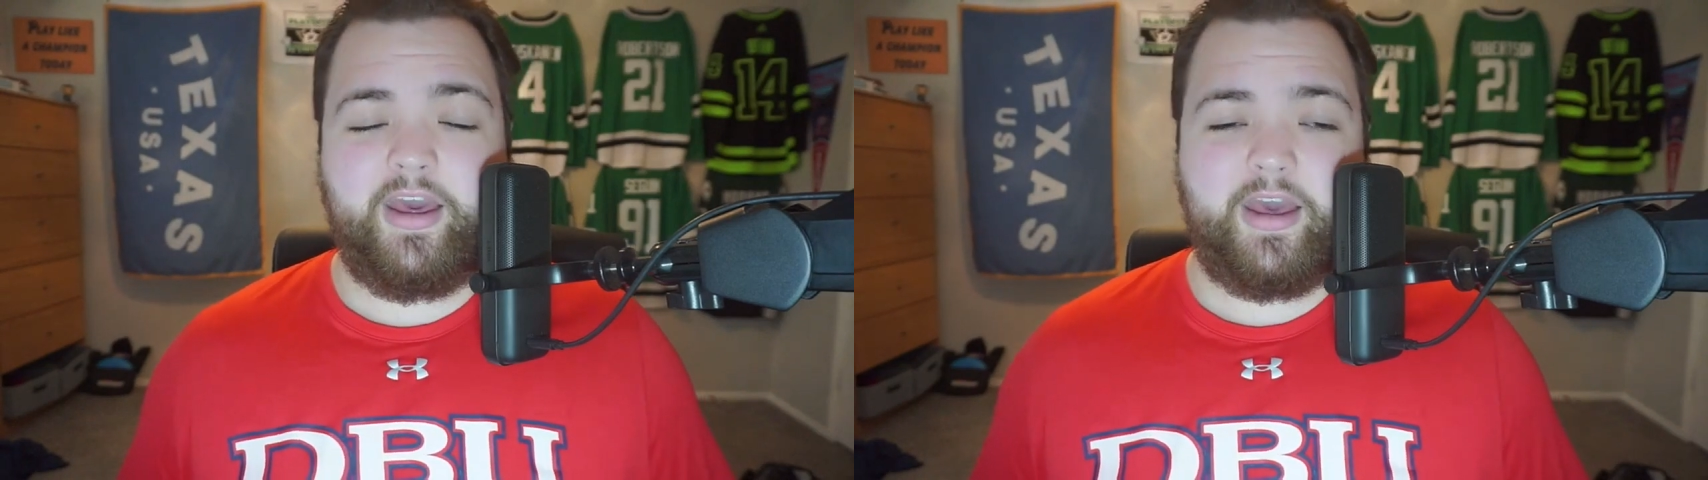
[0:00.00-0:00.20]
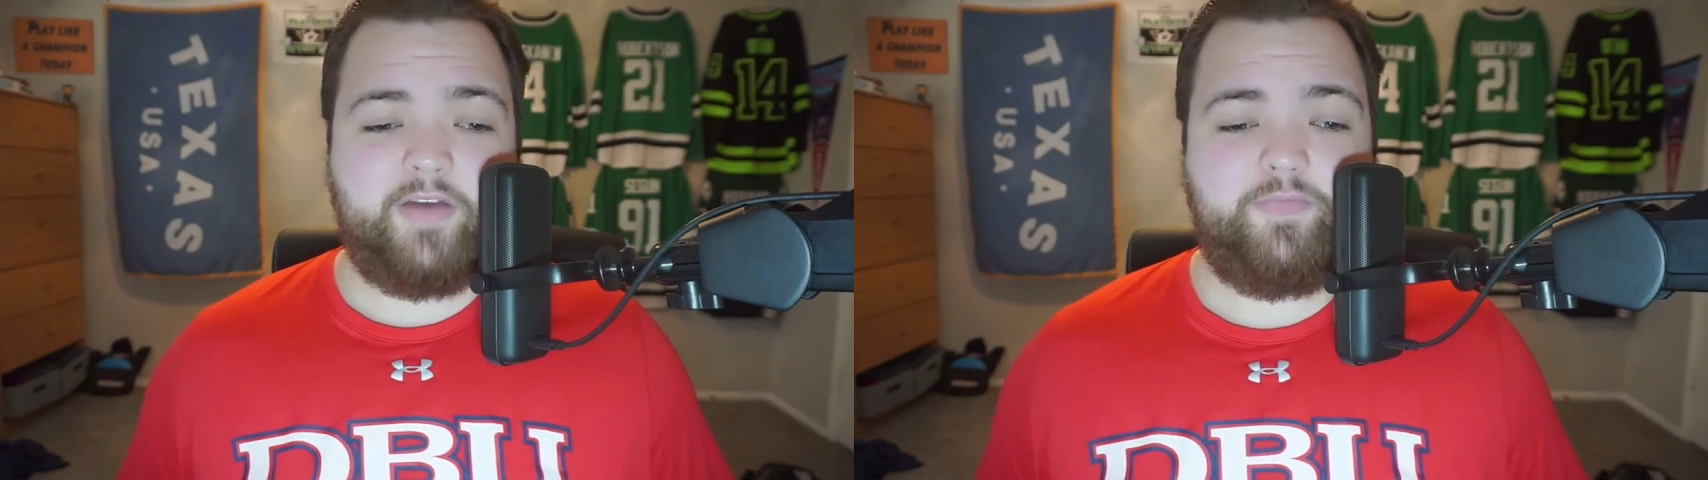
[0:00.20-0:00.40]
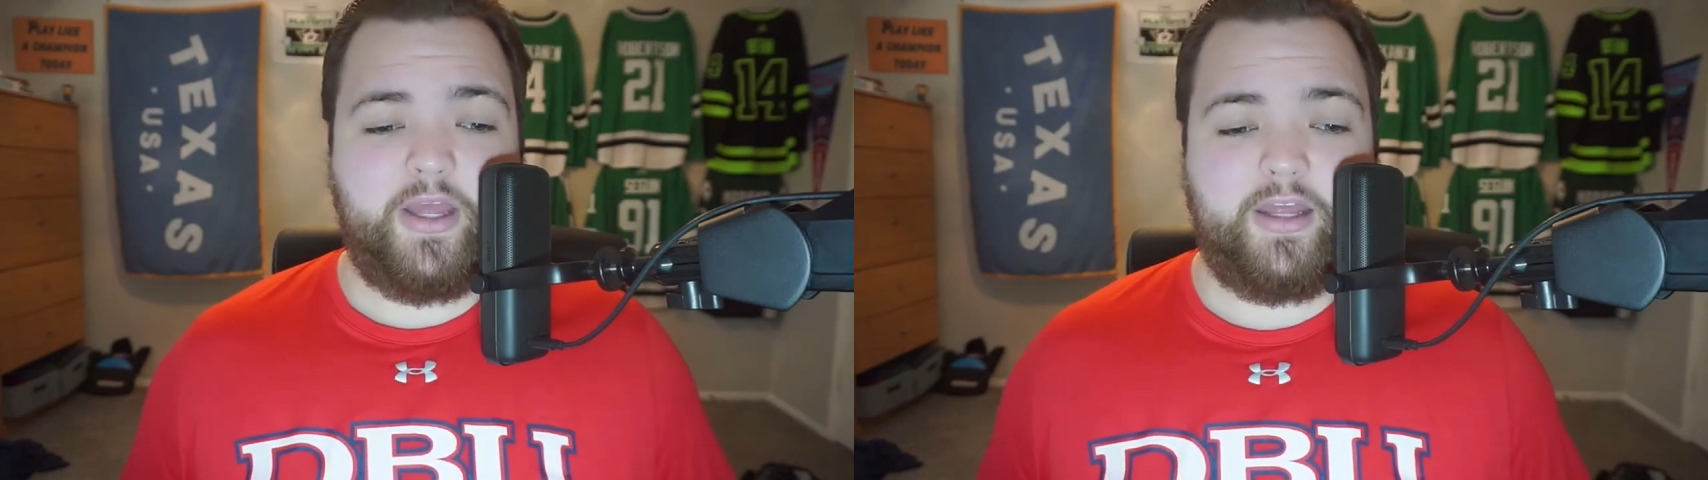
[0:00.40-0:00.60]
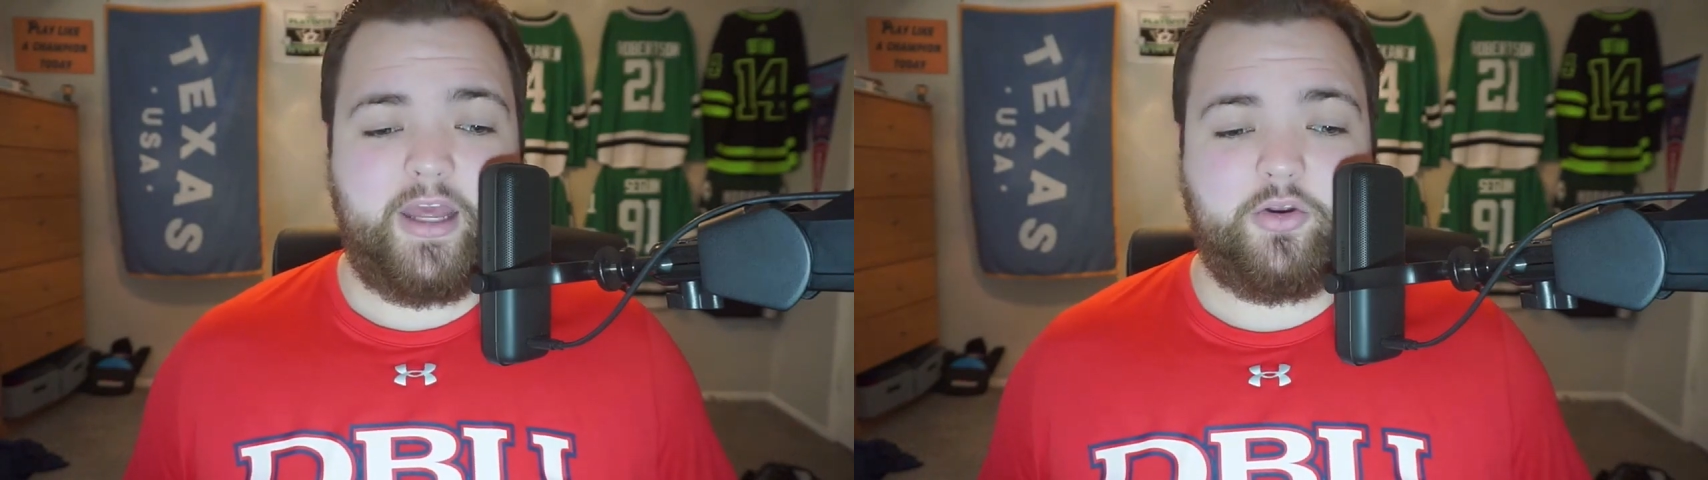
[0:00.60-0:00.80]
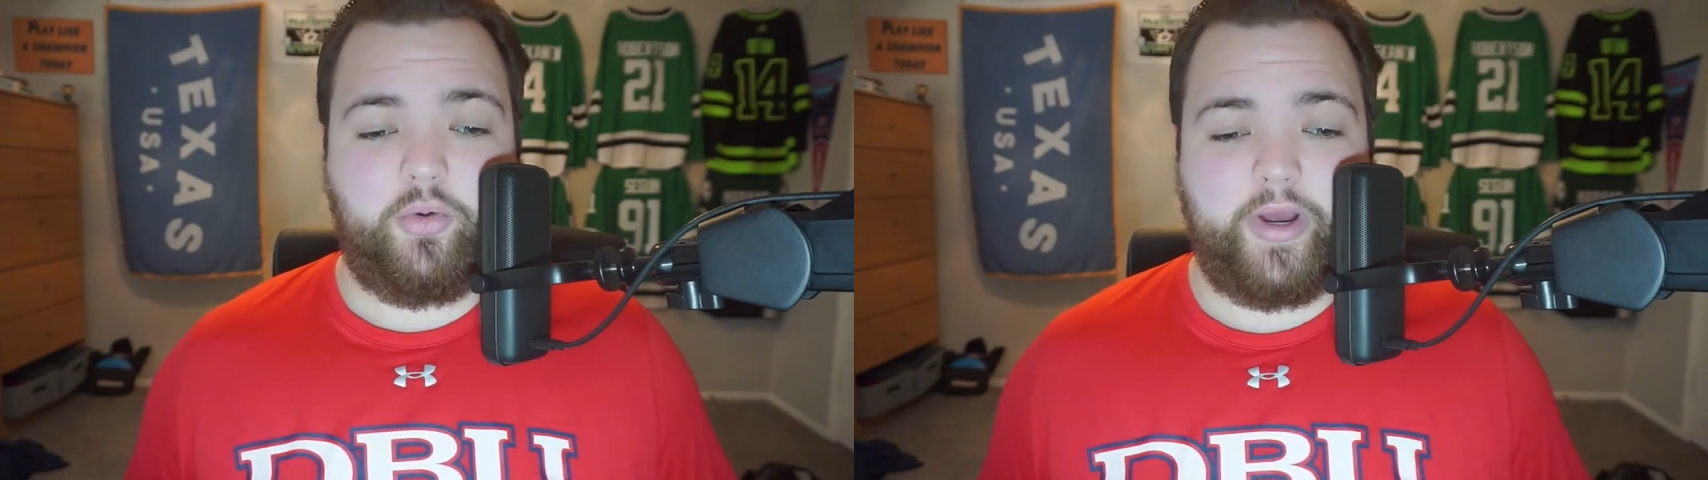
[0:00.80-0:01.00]
have been
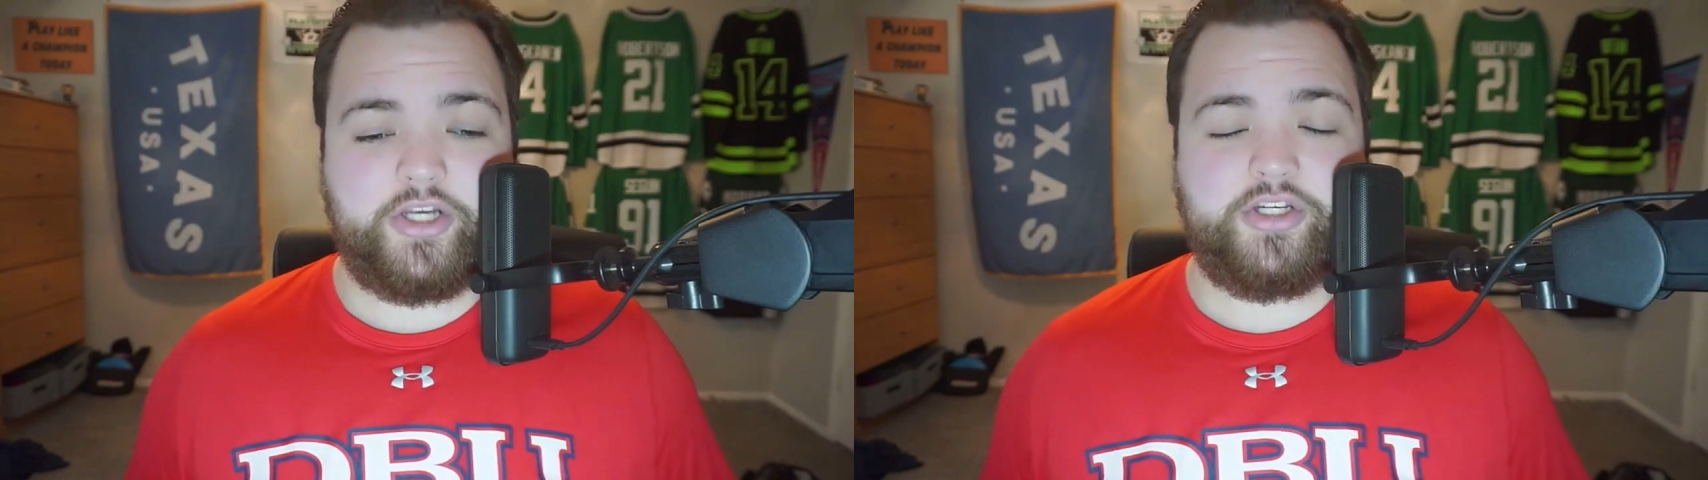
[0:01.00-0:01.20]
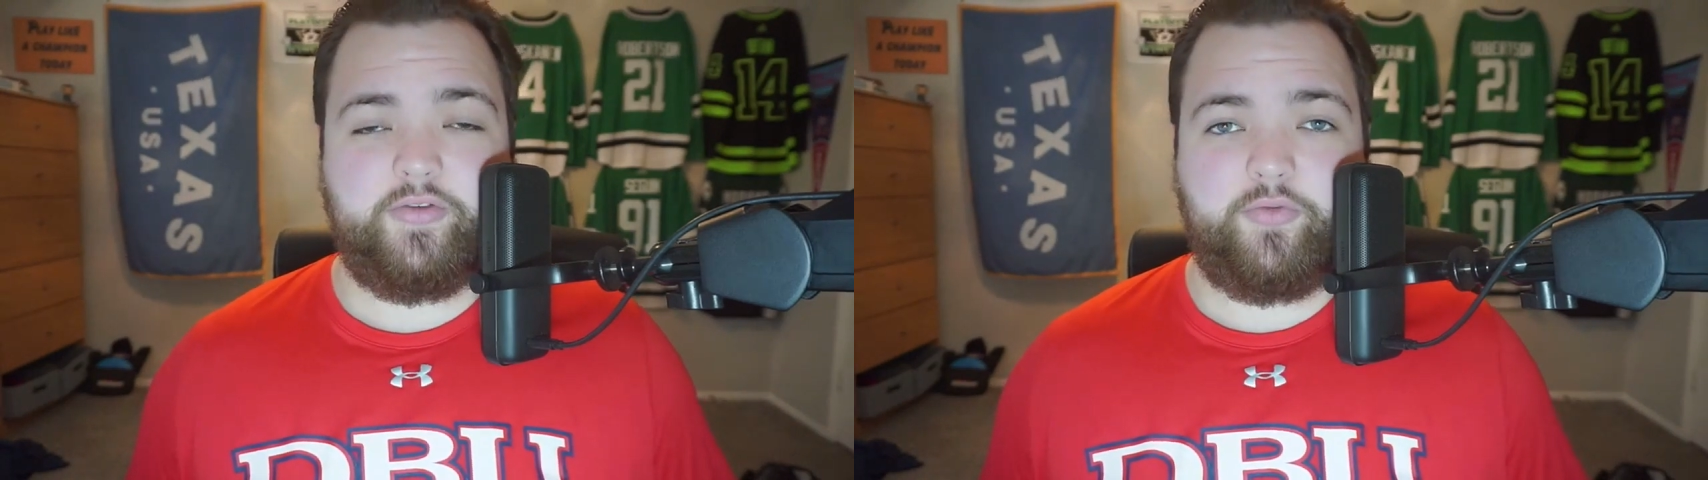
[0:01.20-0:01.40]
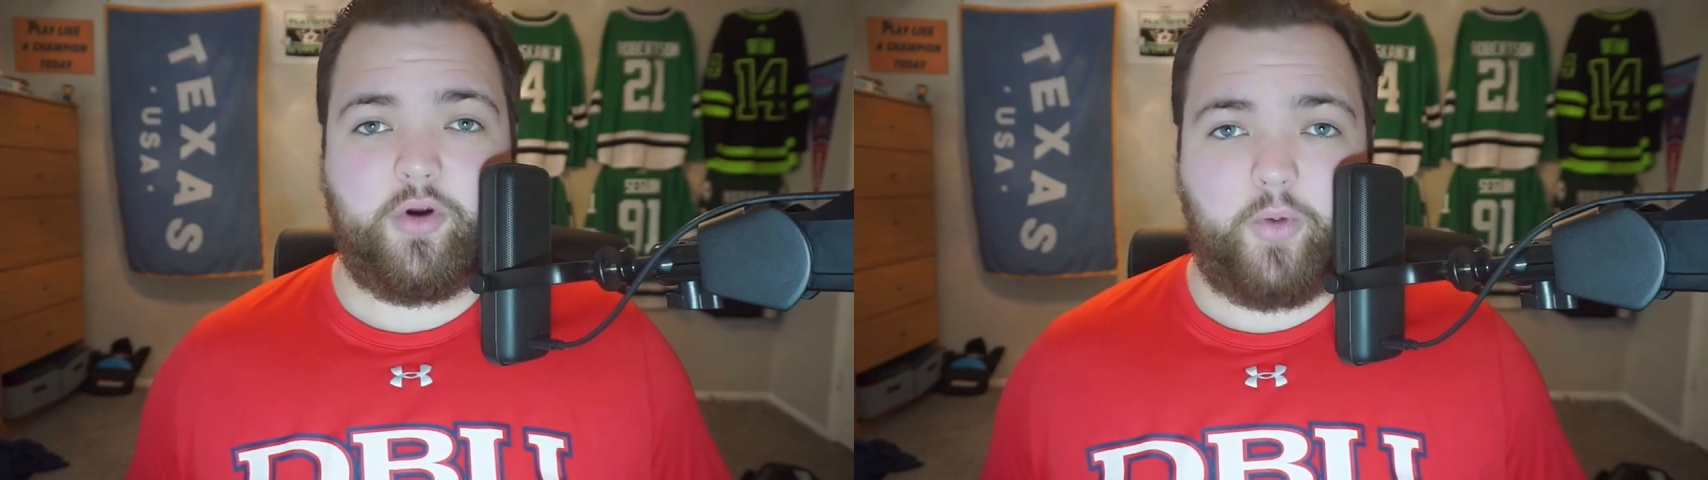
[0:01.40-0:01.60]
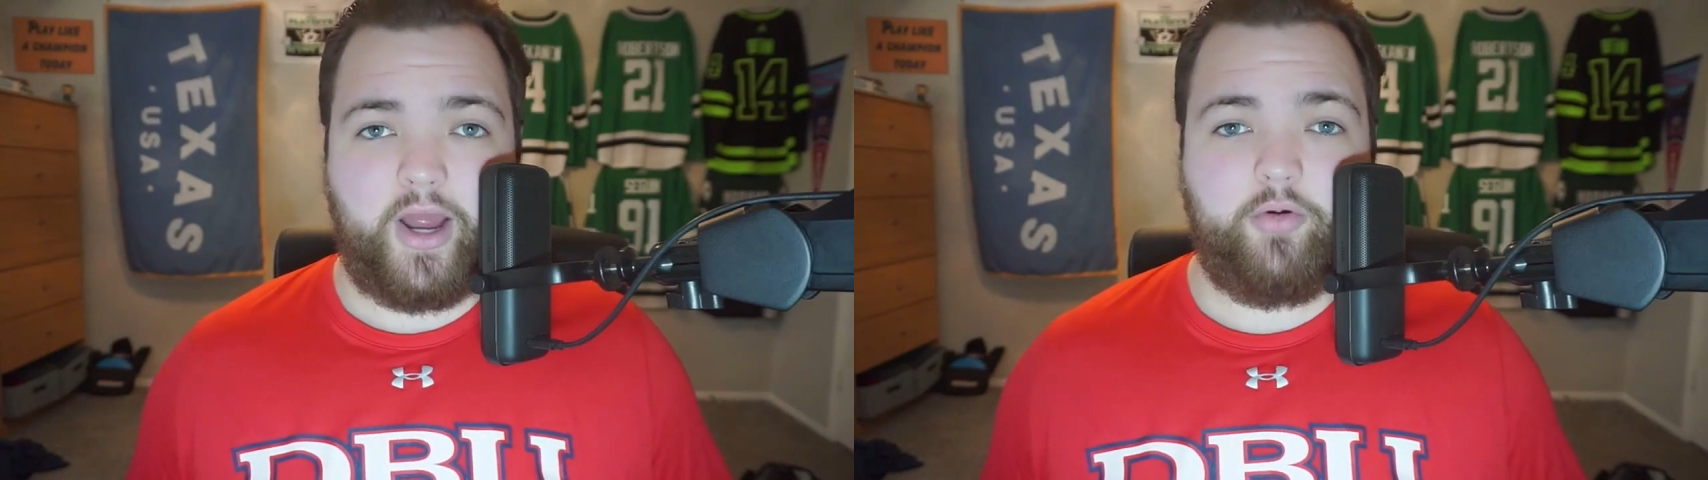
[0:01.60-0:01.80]
in question for a while,